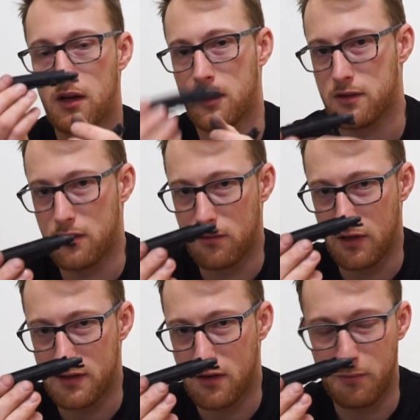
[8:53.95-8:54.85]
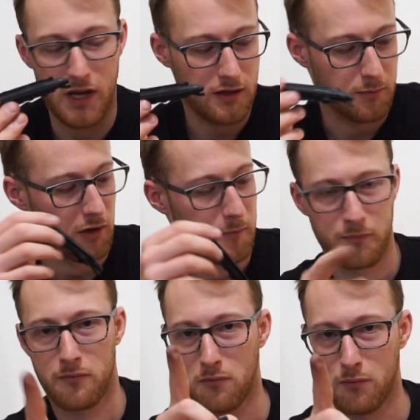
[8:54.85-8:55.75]
So it's compatible.
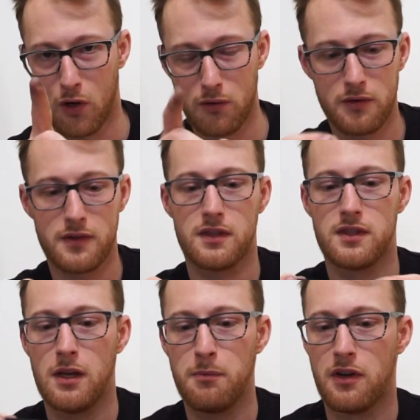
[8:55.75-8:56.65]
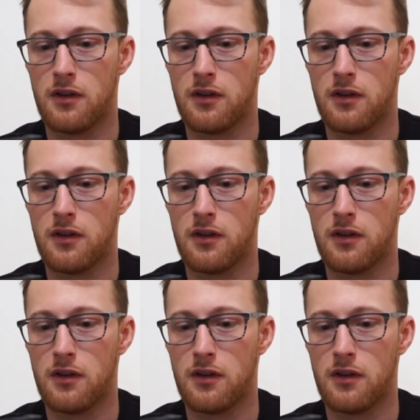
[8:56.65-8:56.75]
Bonus tip,